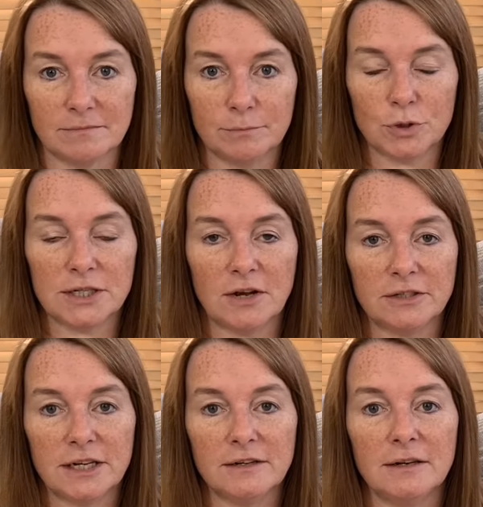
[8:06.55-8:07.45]
put it on
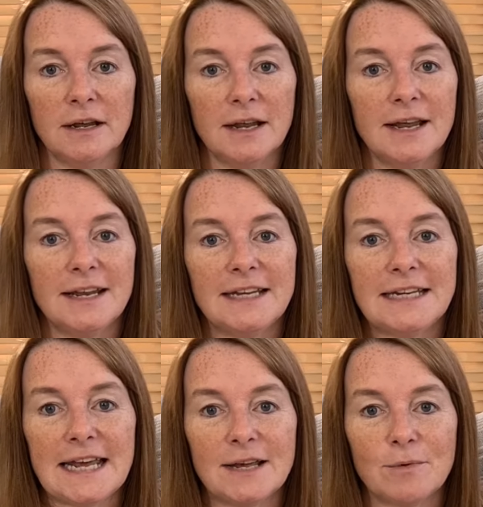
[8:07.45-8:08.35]
your
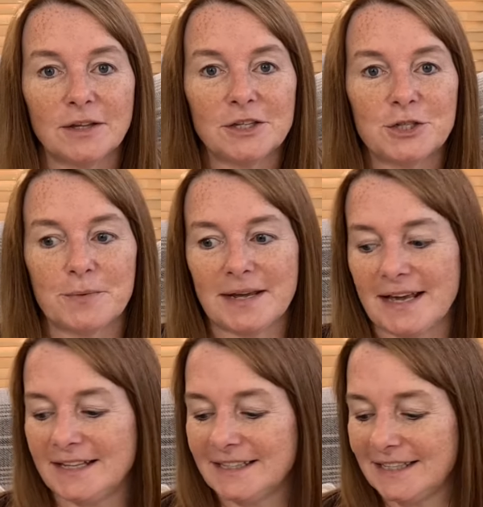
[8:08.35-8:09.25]
knee while you're doing
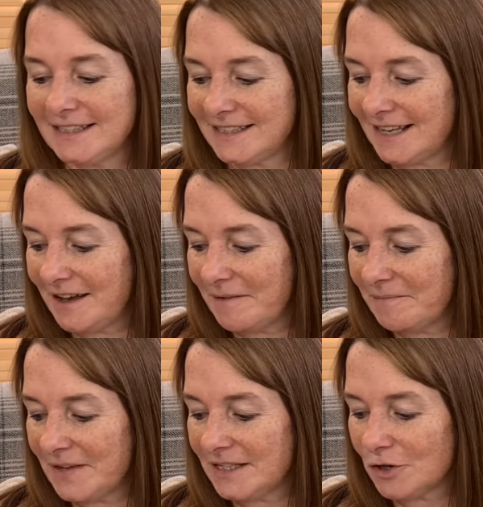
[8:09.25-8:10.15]
it.
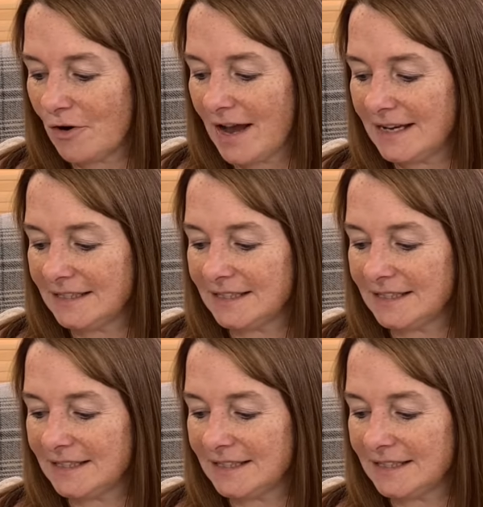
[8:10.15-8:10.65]
It's great.